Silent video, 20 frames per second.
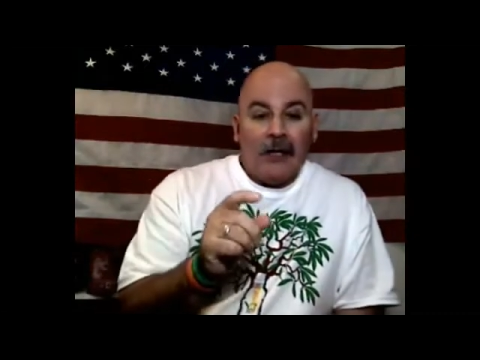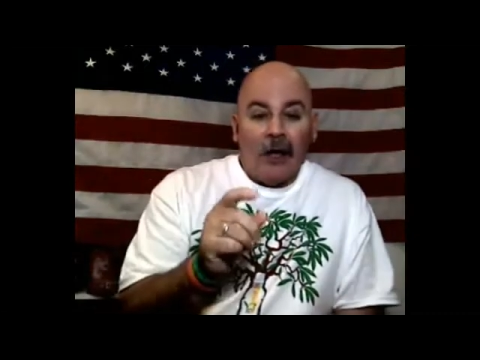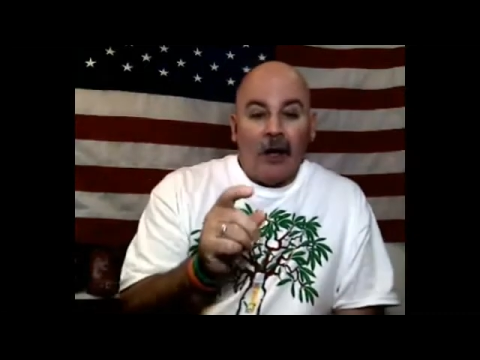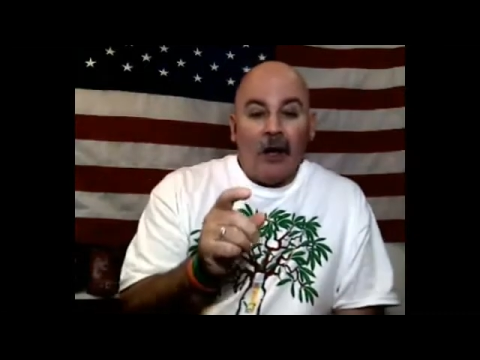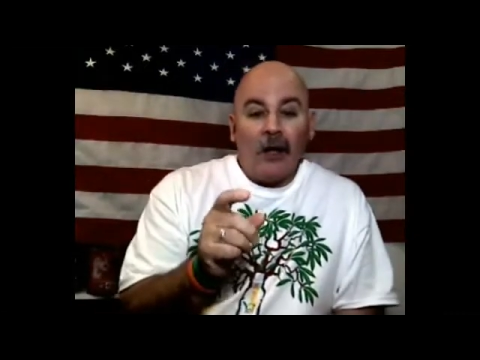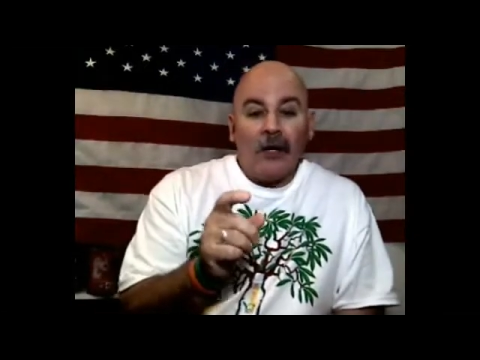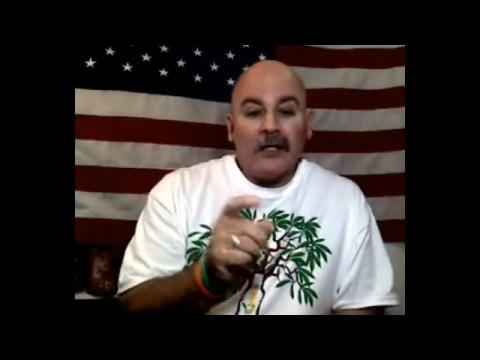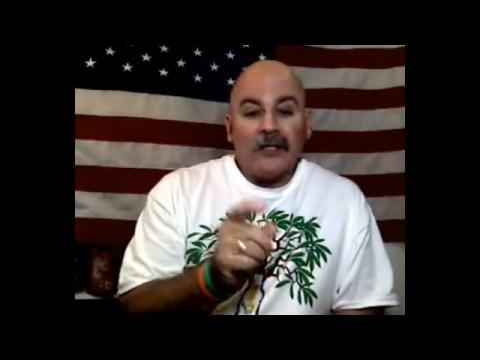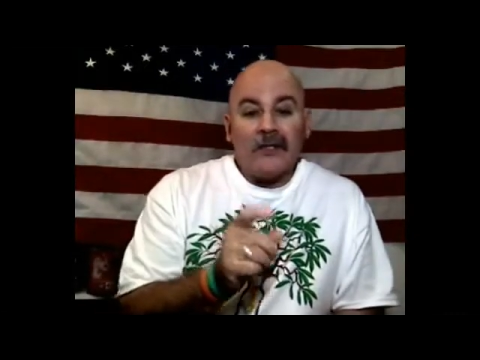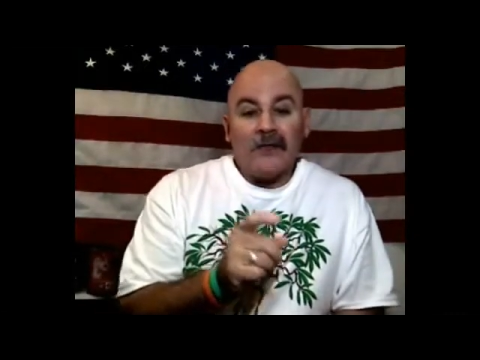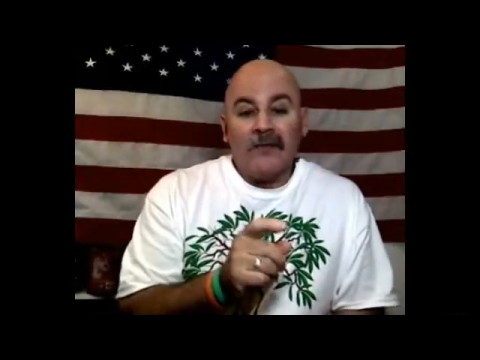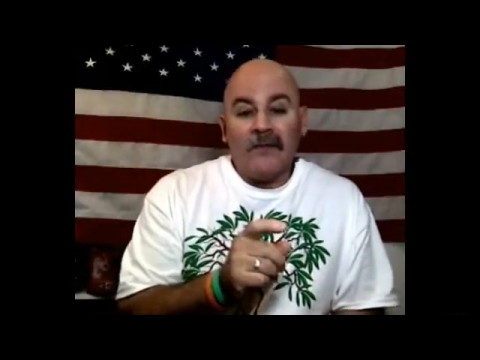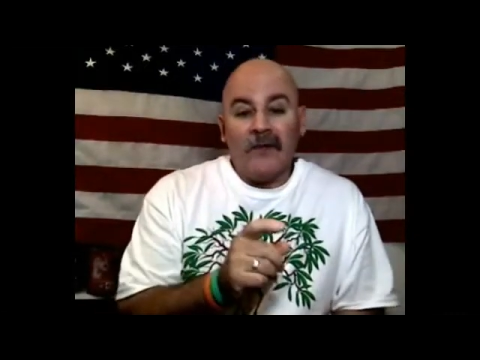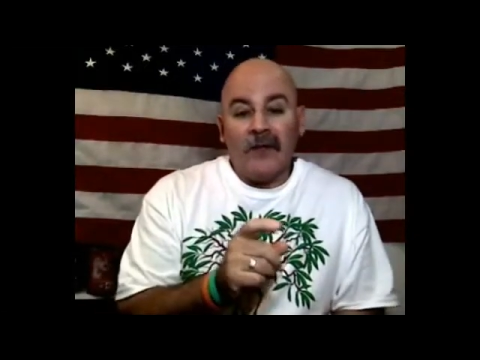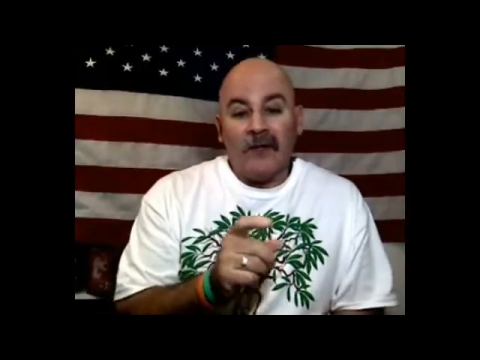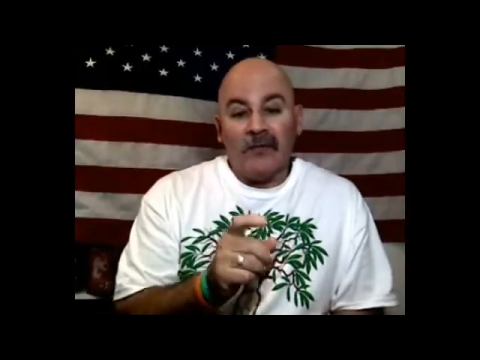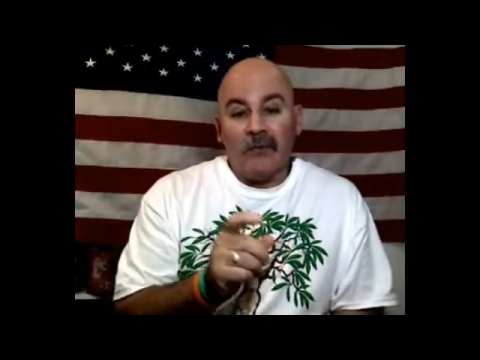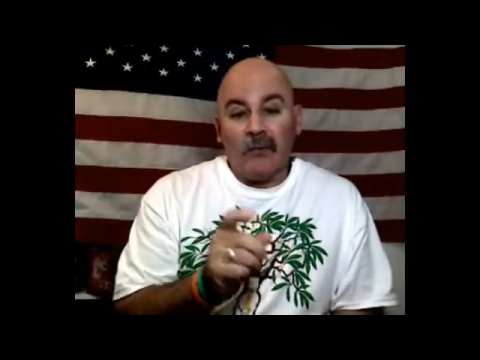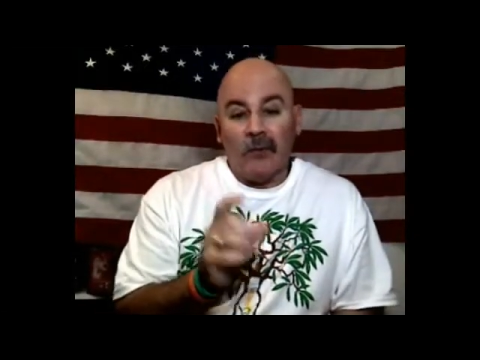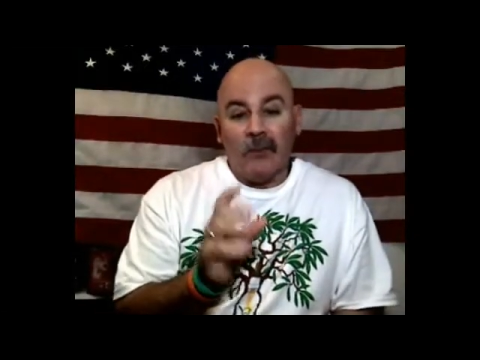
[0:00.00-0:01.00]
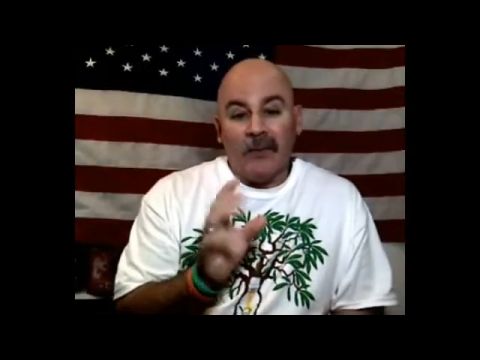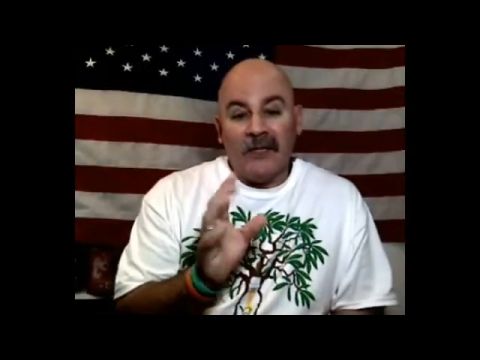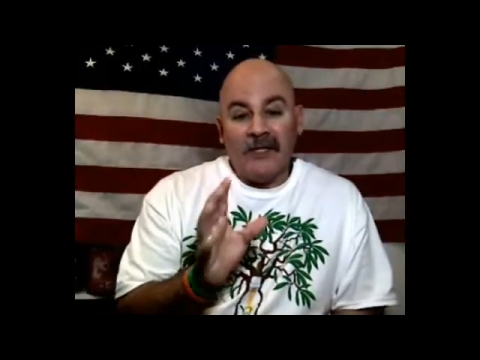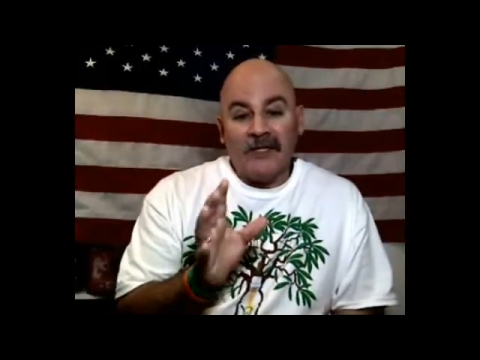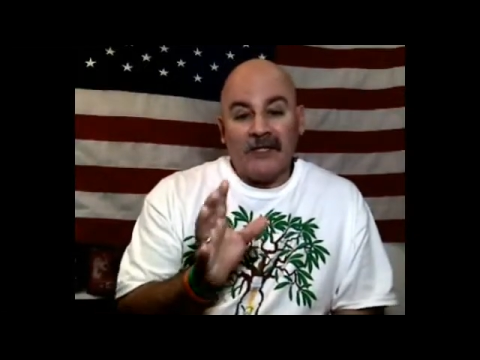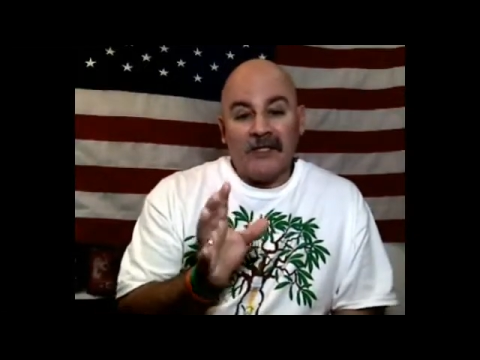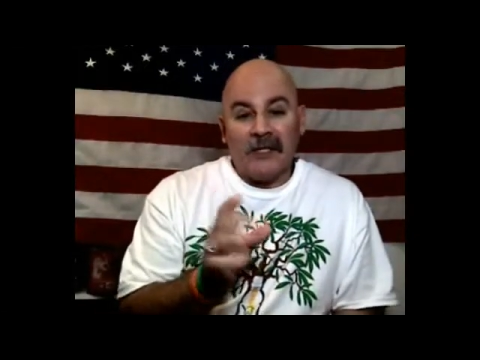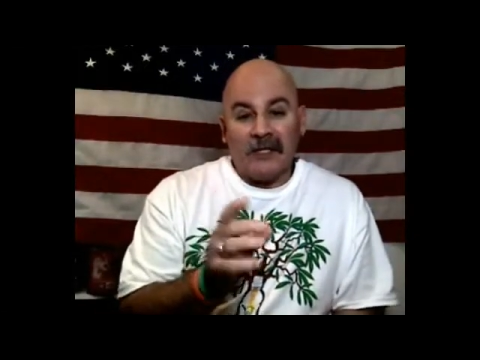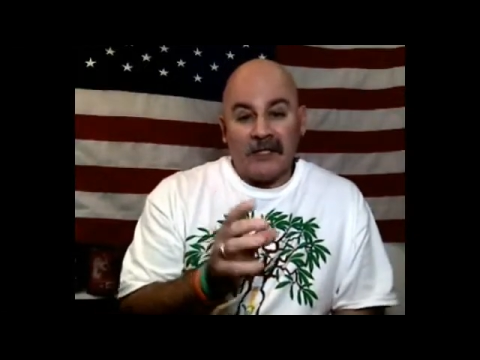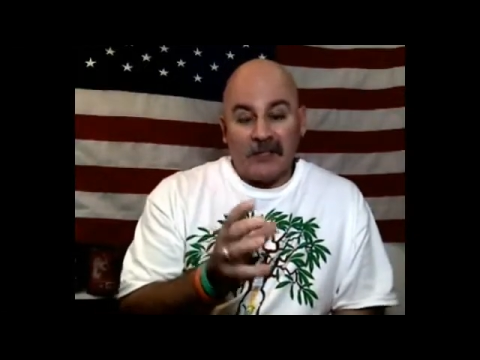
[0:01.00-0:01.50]
August 5th will be
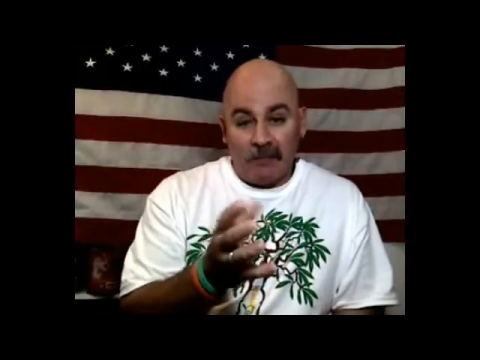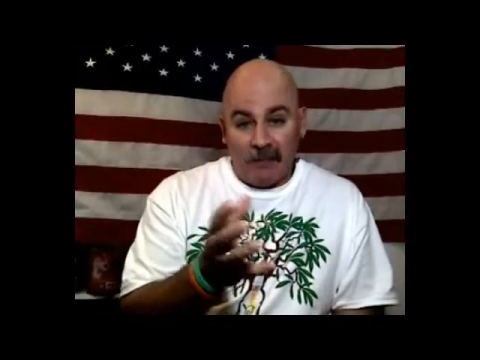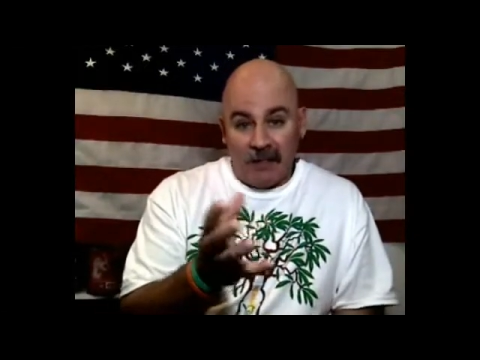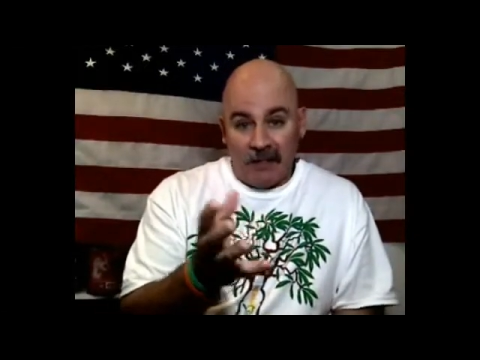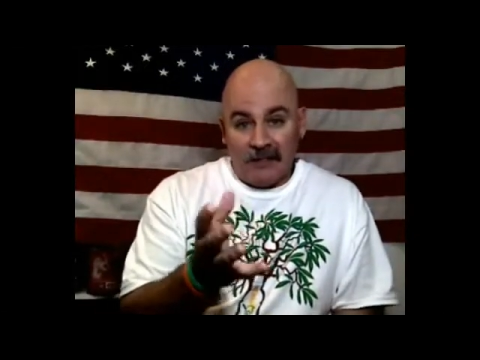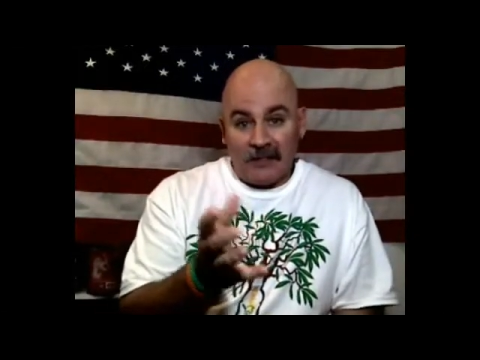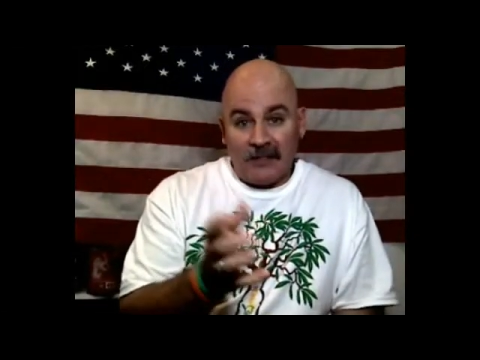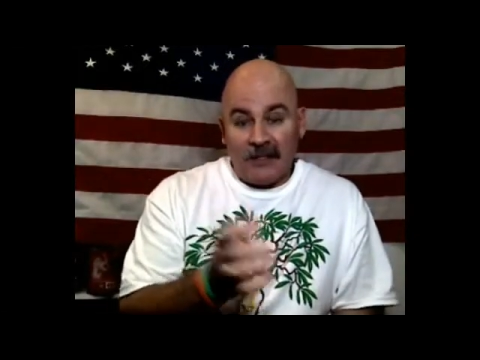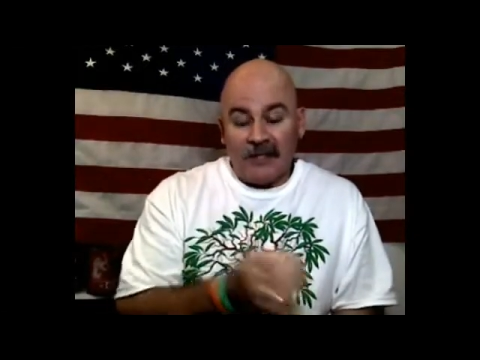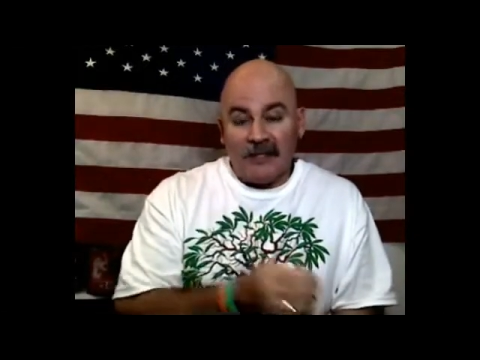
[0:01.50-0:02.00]
six months.